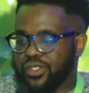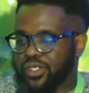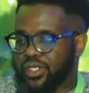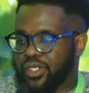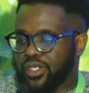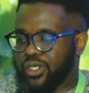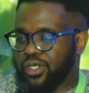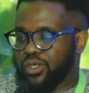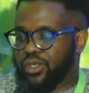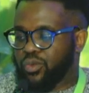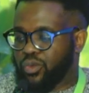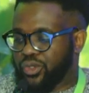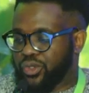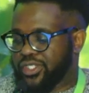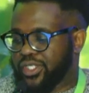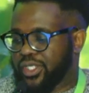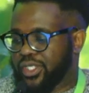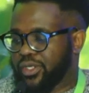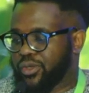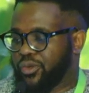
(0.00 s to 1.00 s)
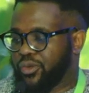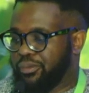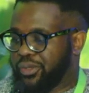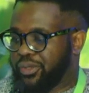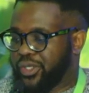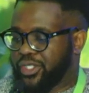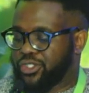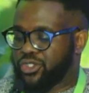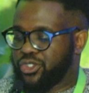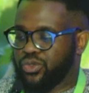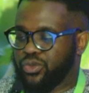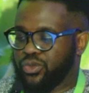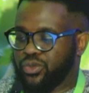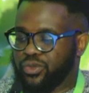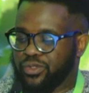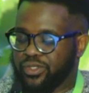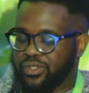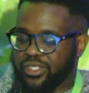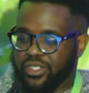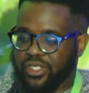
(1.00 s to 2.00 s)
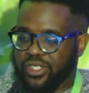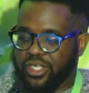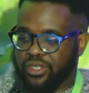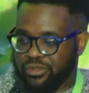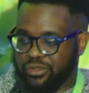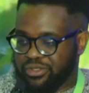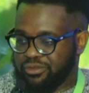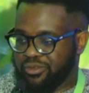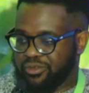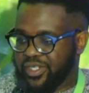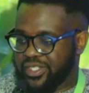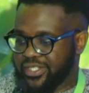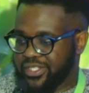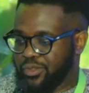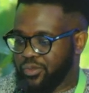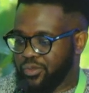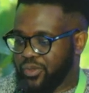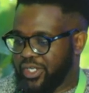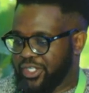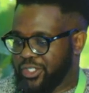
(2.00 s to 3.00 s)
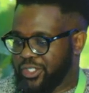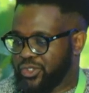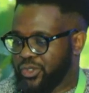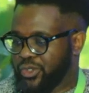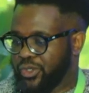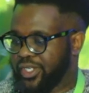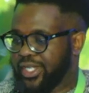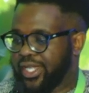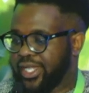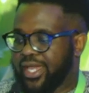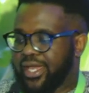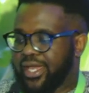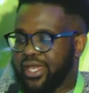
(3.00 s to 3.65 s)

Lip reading: water compared to the cultivars in Wellington.